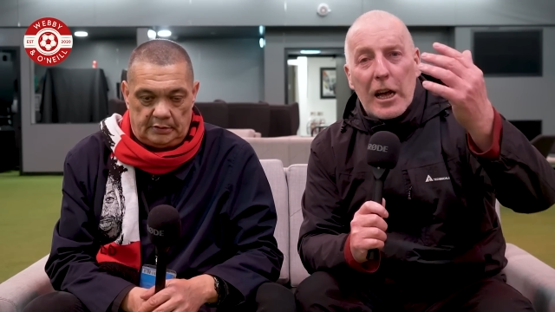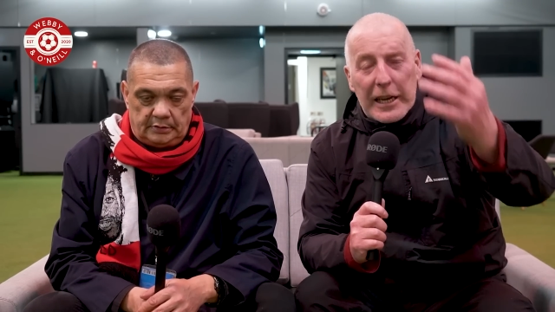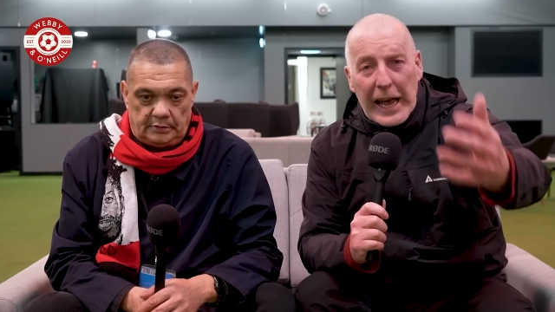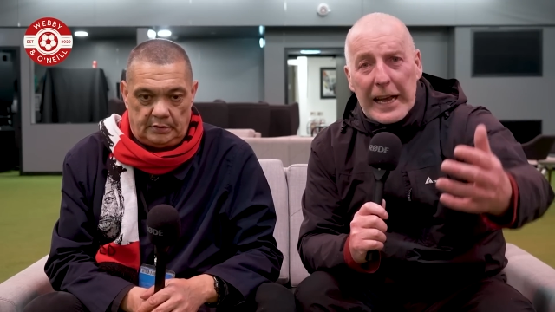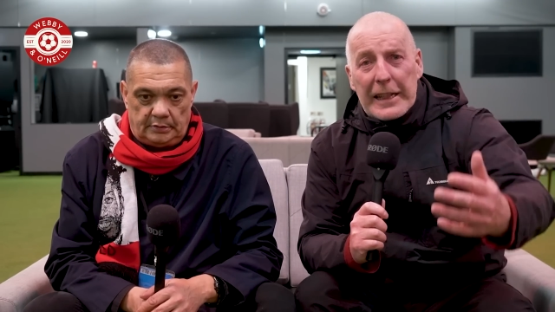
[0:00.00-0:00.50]

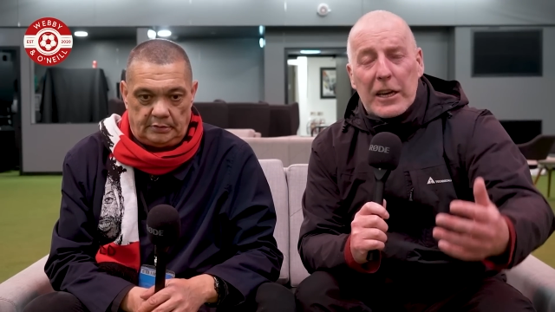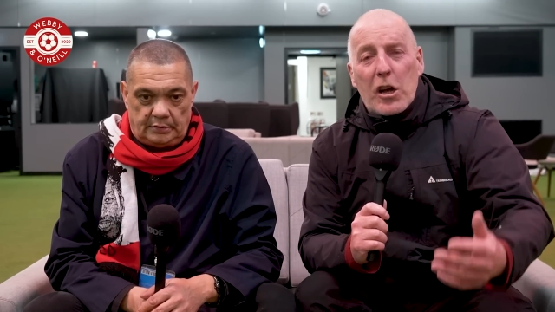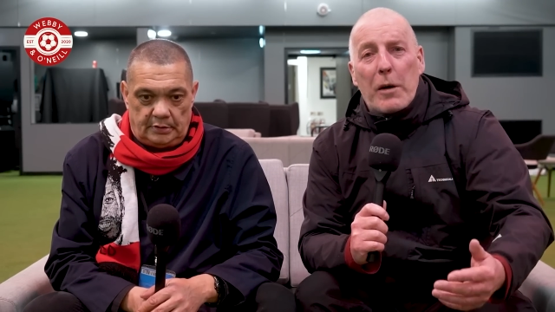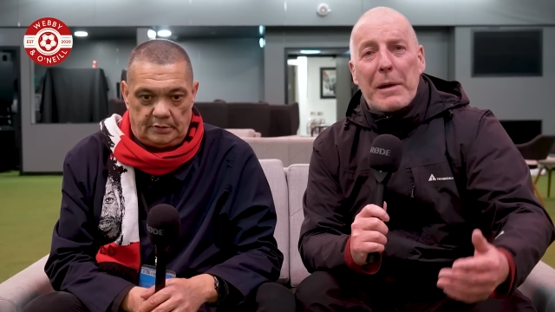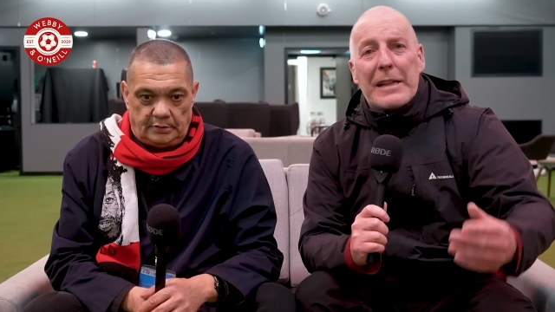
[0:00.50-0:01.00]
Speaker 1: Get in the
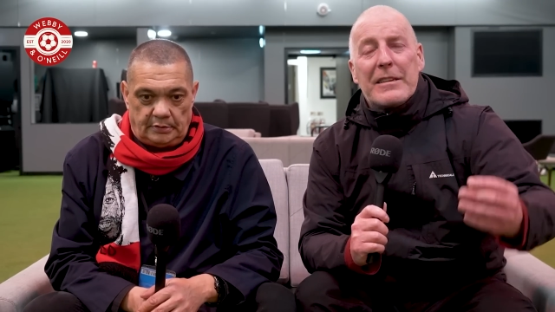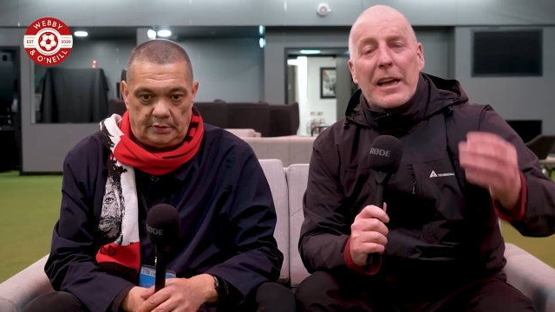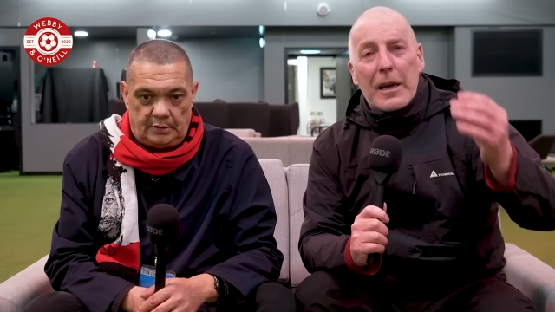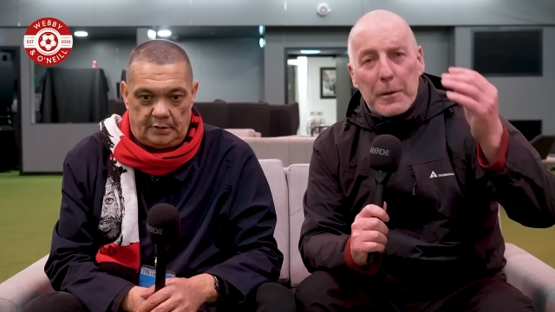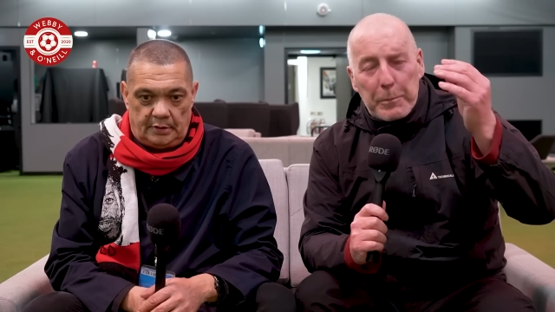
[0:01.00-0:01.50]
comments,
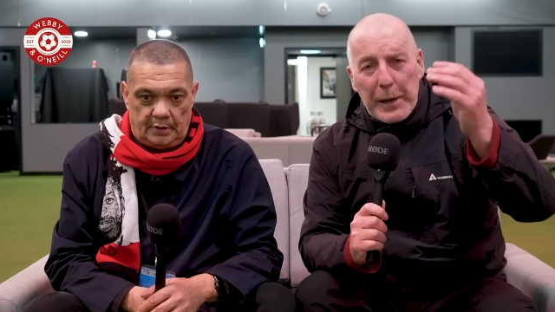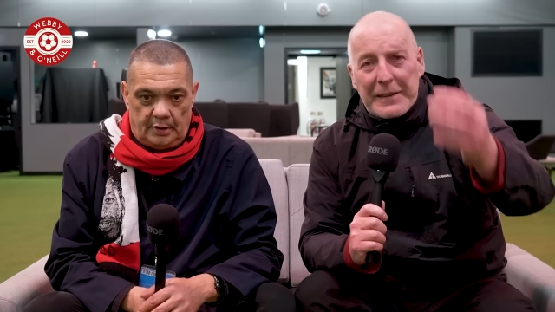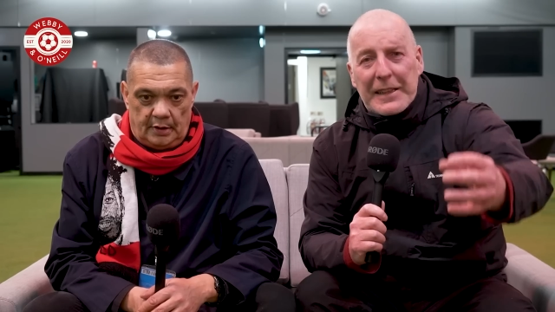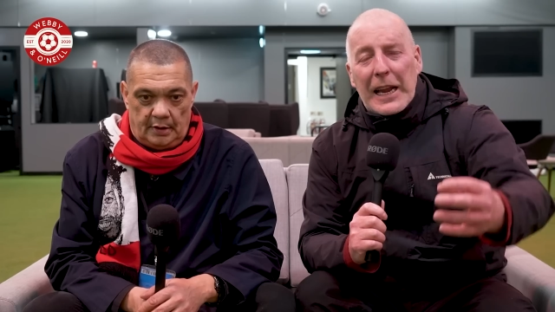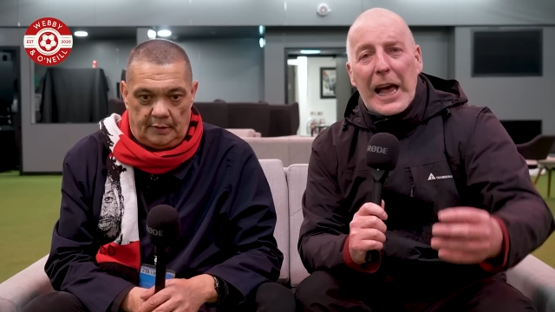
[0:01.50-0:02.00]

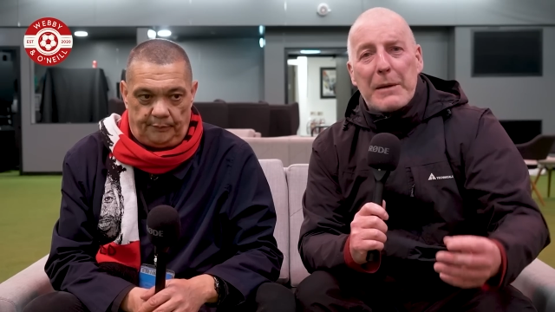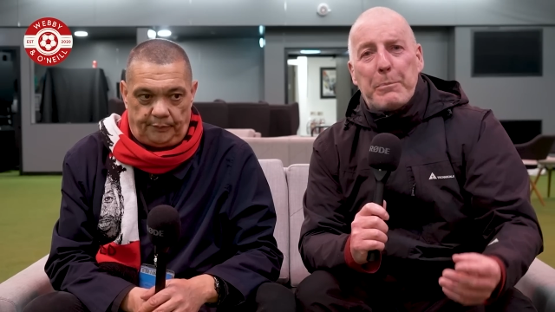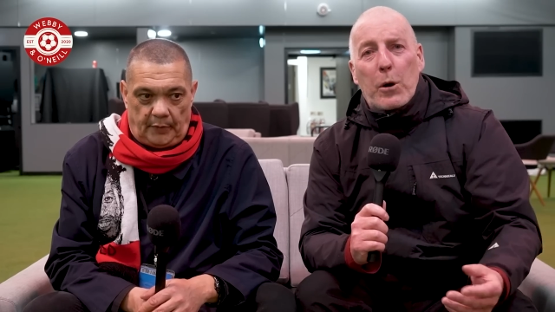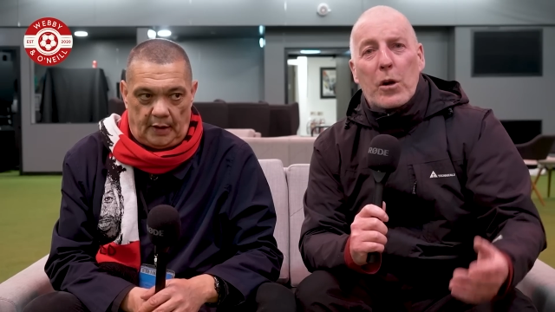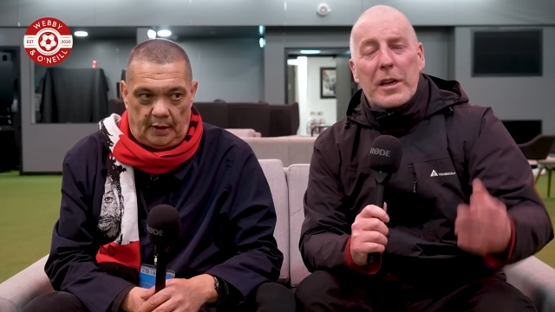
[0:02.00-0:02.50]
press the like
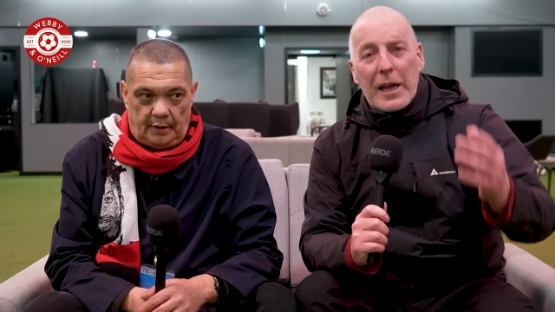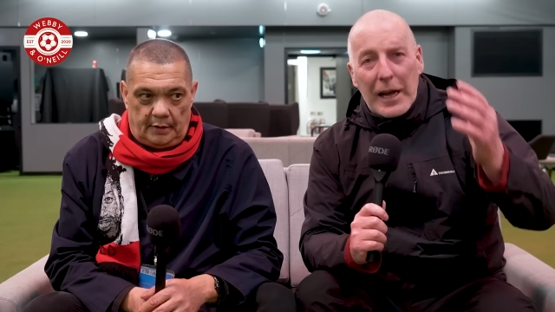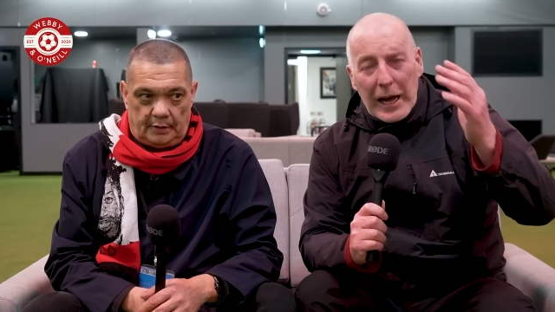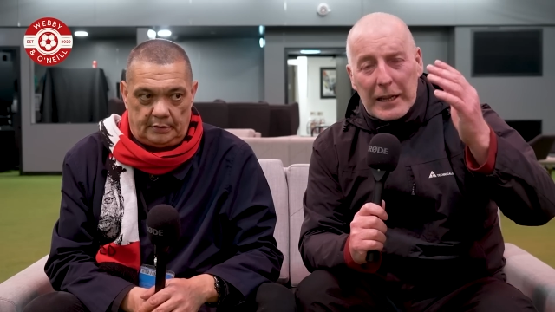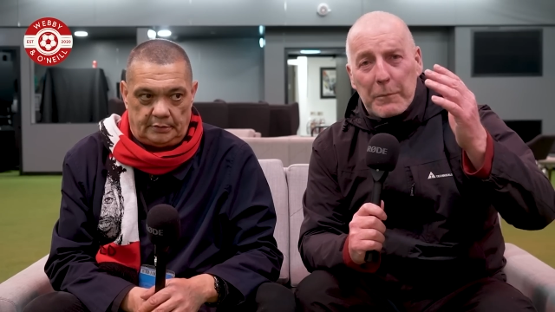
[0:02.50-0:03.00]
button,
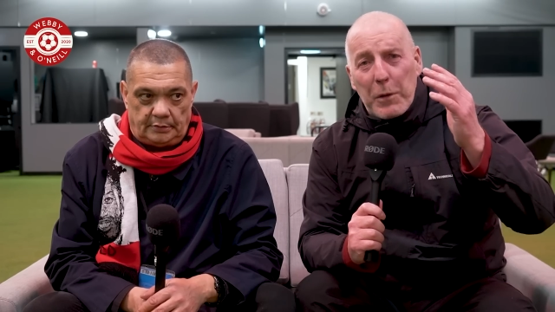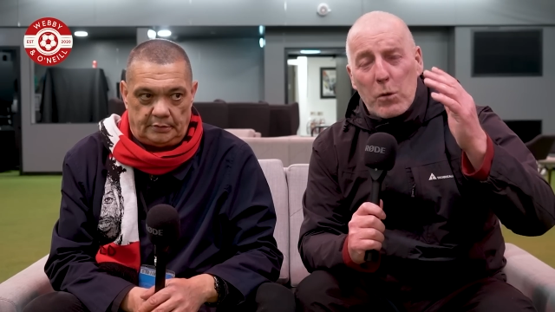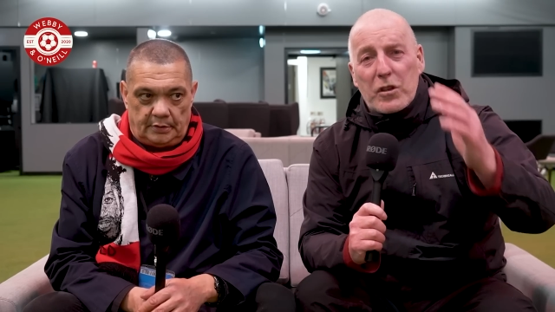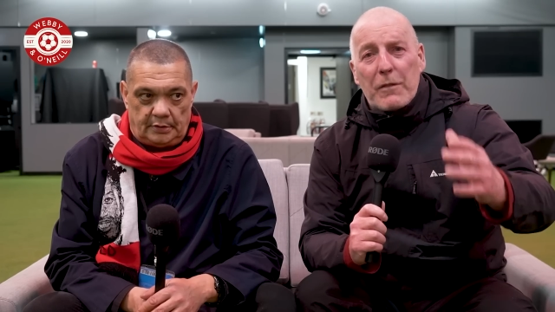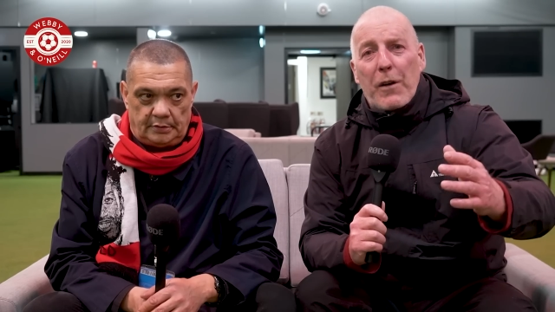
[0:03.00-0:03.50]
and
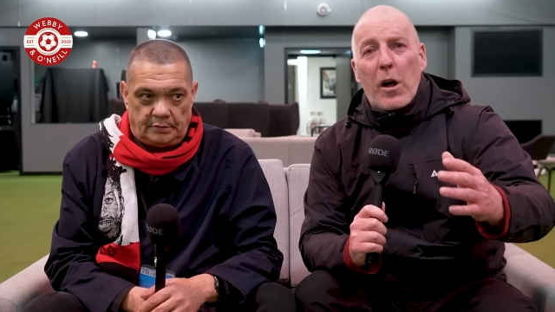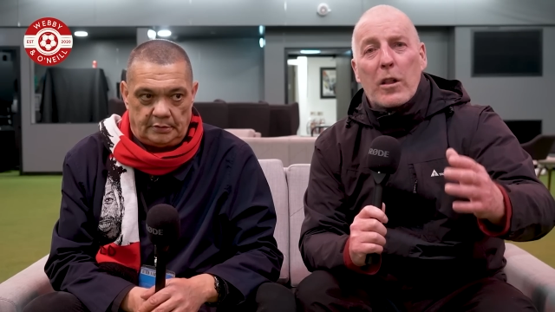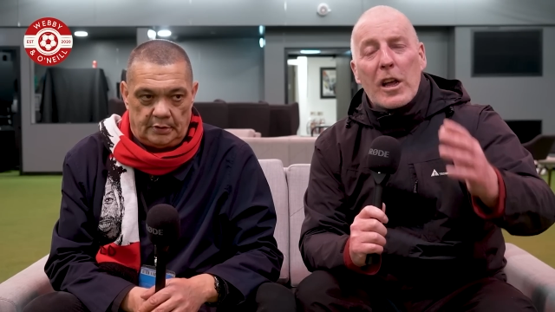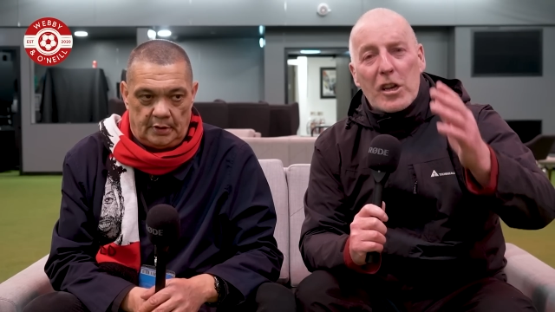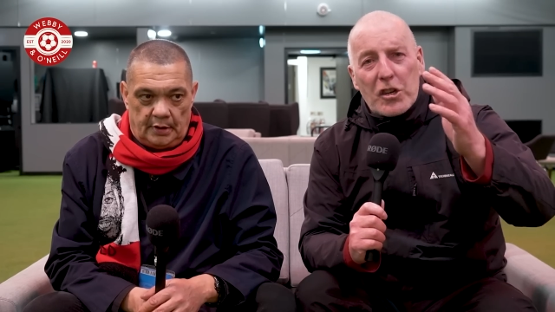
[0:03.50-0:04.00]
most of
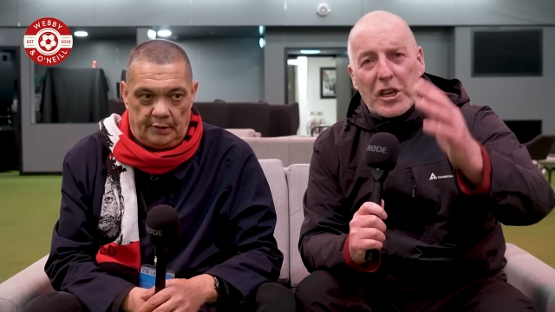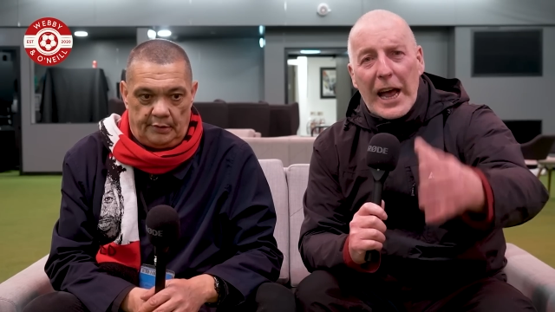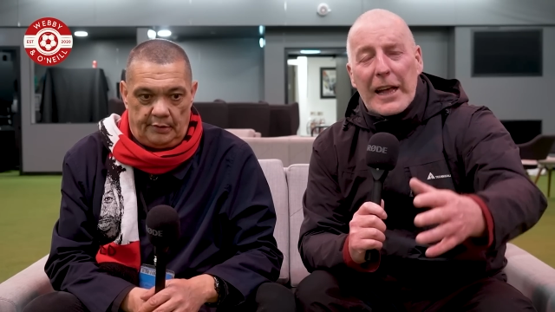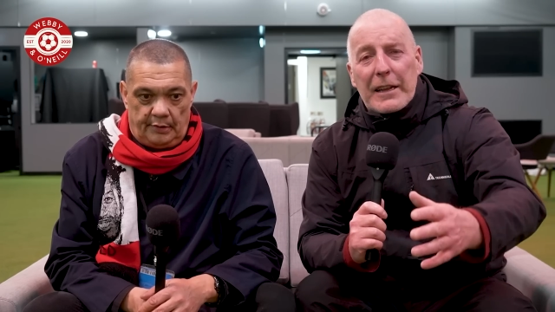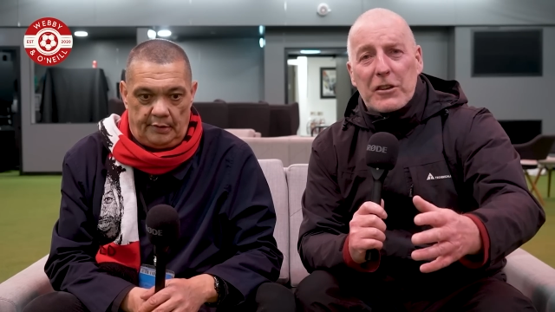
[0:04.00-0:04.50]
all,
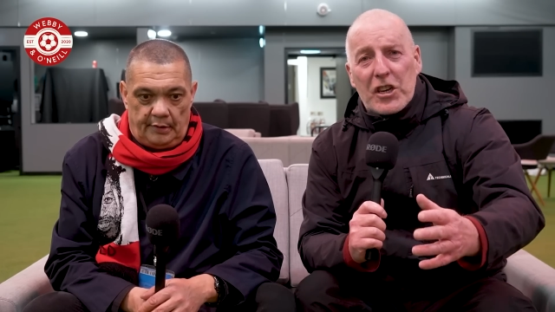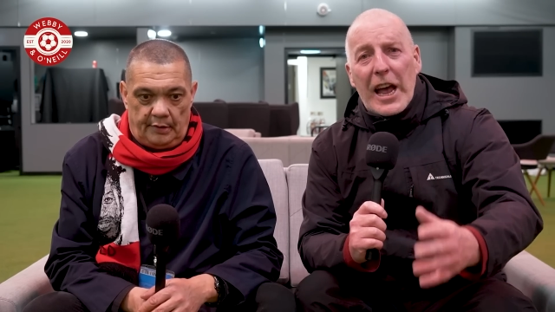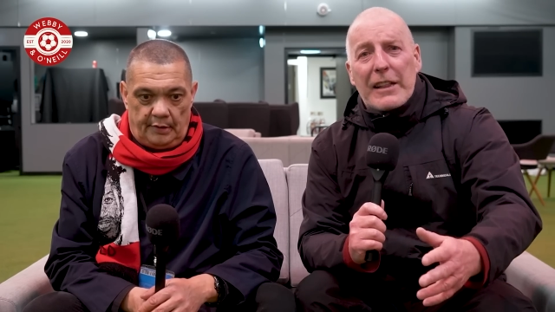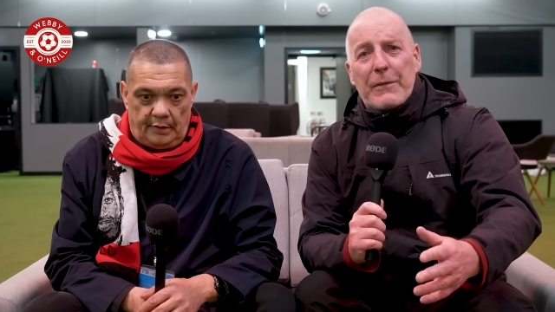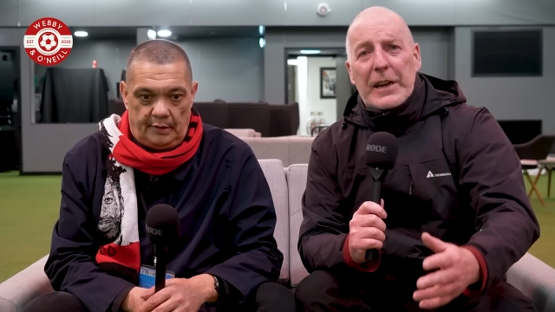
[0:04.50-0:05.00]
share the,
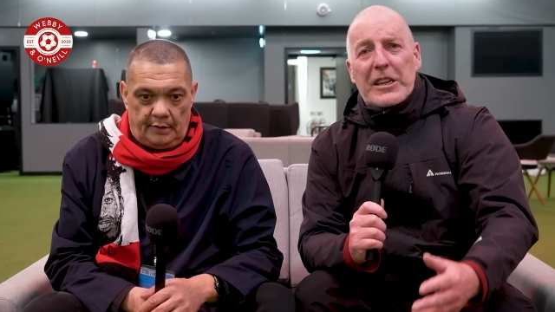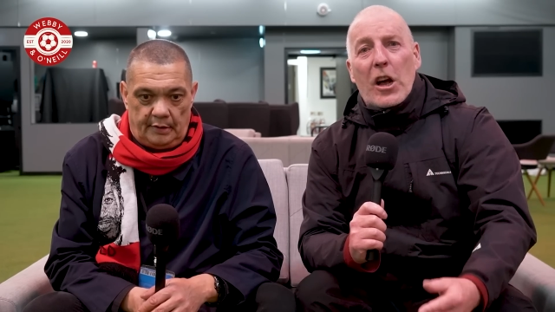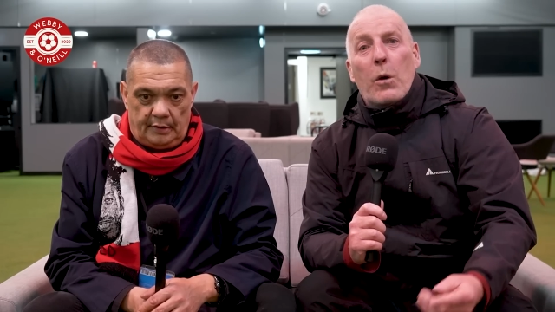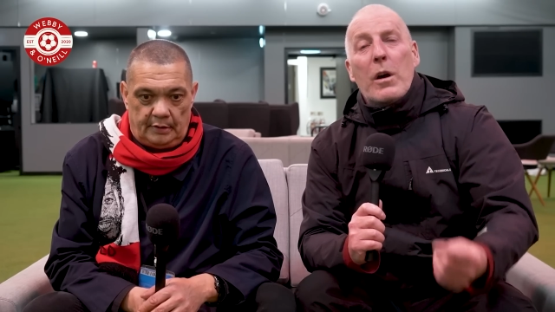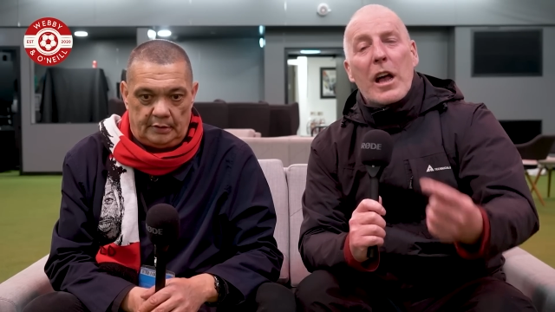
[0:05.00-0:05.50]
share the
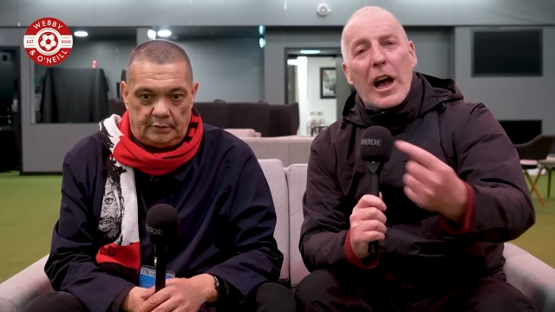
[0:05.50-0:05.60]
video.